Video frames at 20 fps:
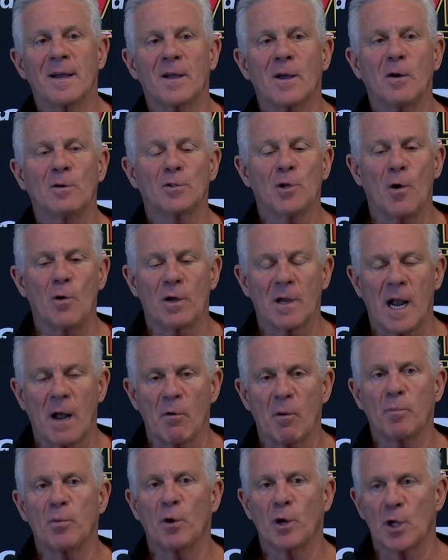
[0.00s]
Coach Hoke and I
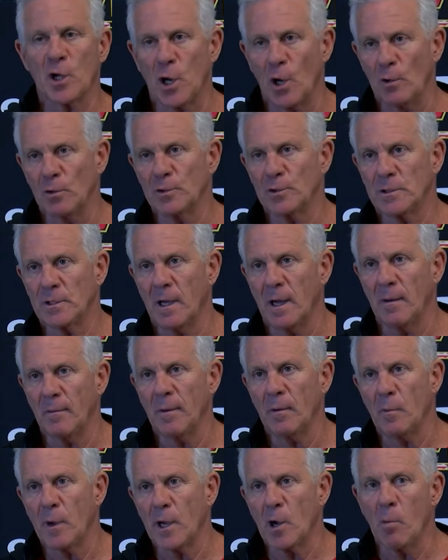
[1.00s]
were pretty close.
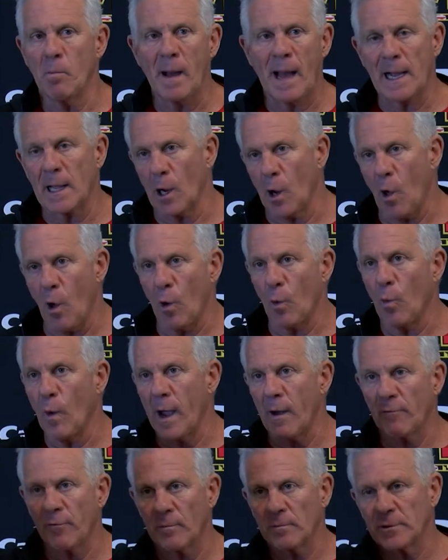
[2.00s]
We go back a long
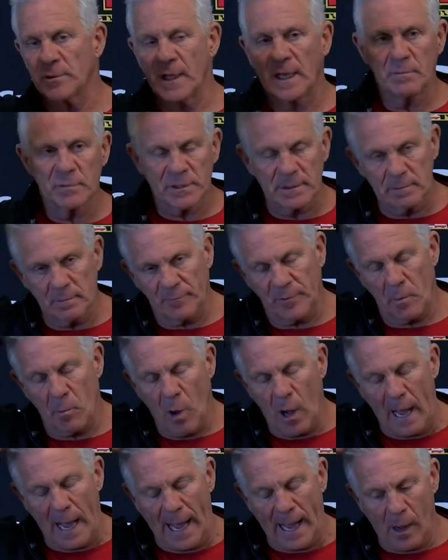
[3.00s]
way from
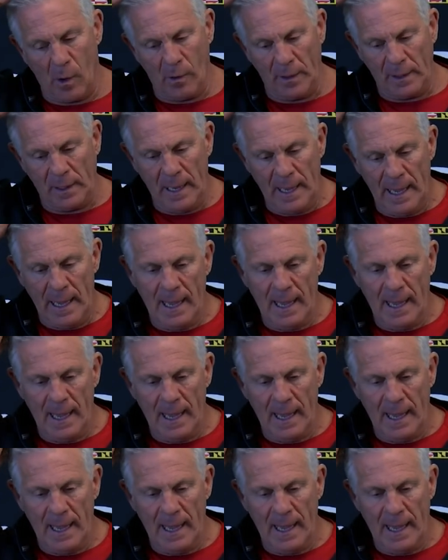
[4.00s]
Ohio, and